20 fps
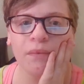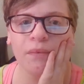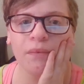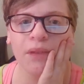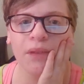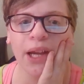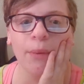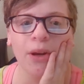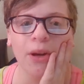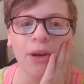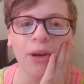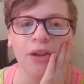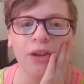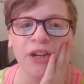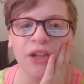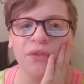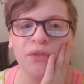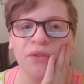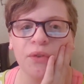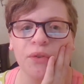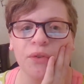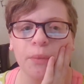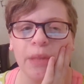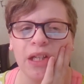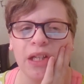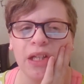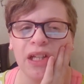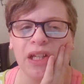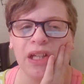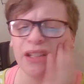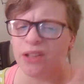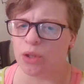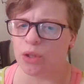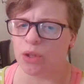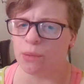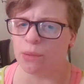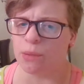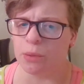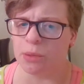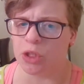apologize for being a
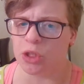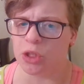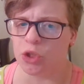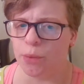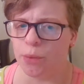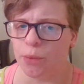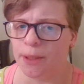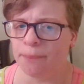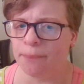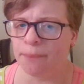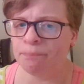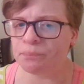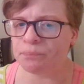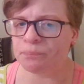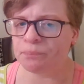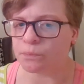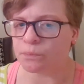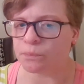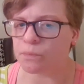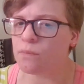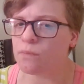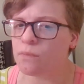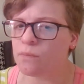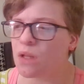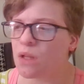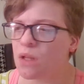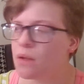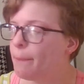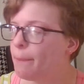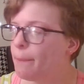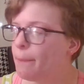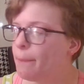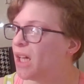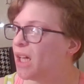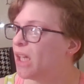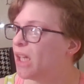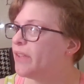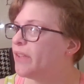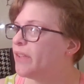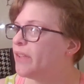terrible booktuber,
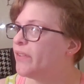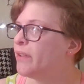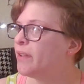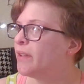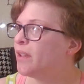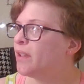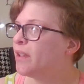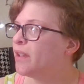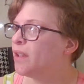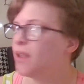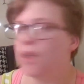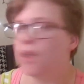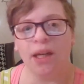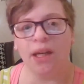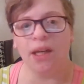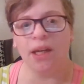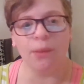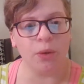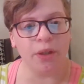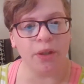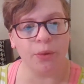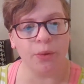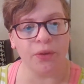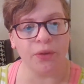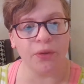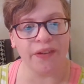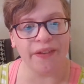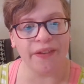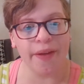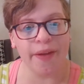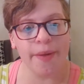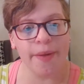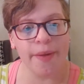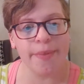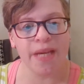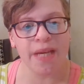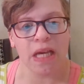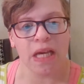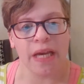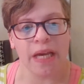but I'm going to post this up
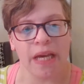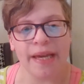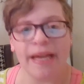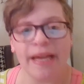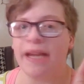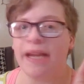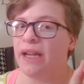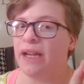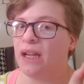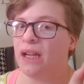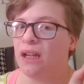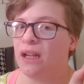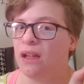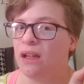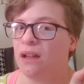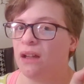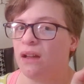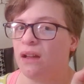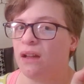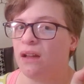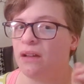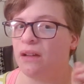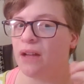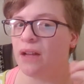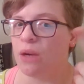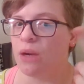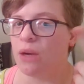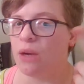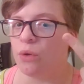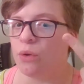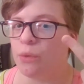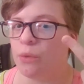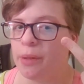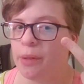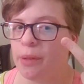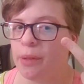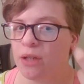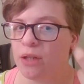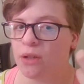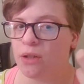and I will be
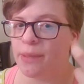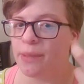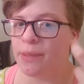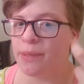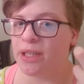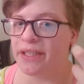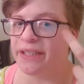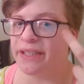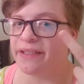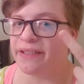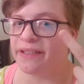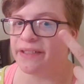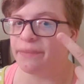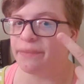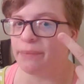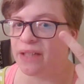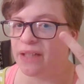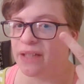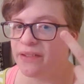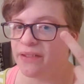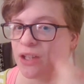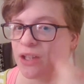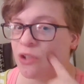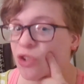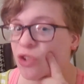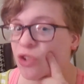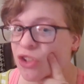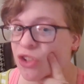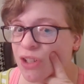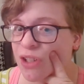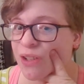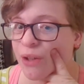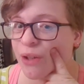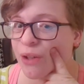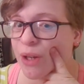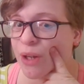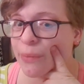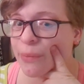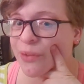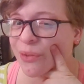better about it. My schedule should clear
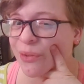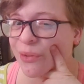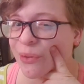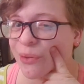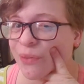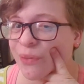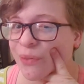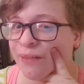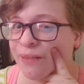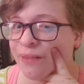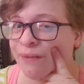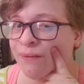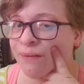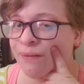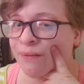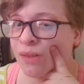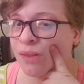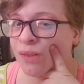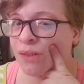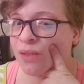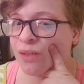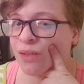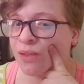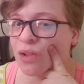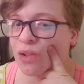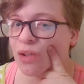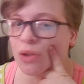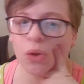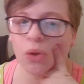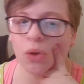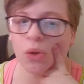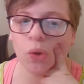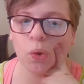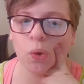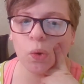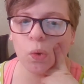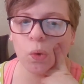up soon. So,